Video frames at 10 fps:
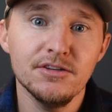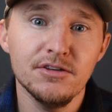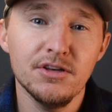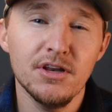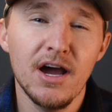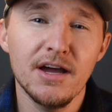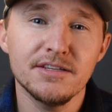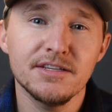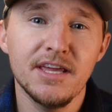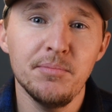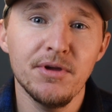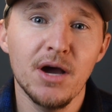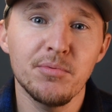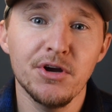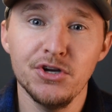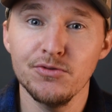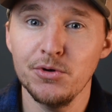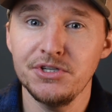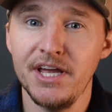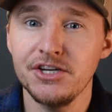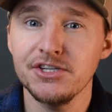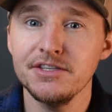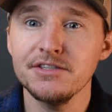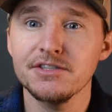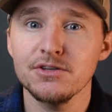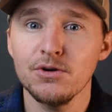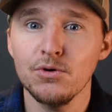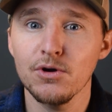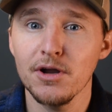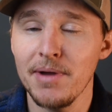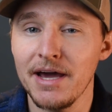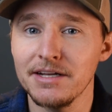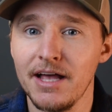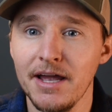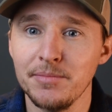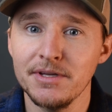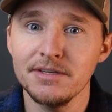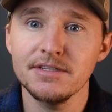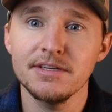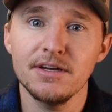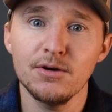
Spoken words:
not keeping up on your rotations or a bad alignment,